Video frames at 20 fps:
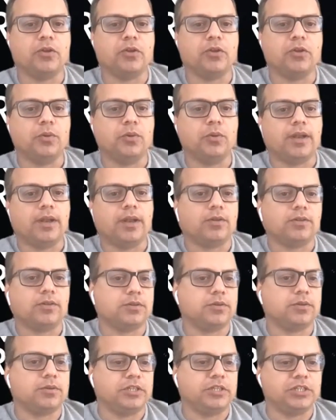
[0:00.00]
to you and
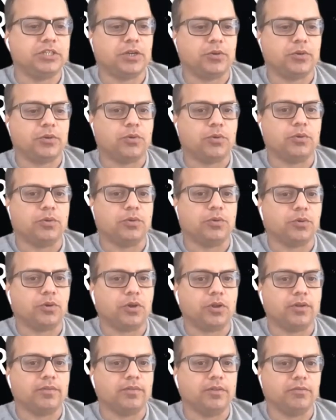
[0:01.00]
also reaching out to
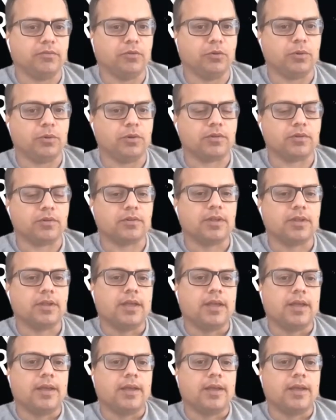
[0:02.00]
all of the viewers.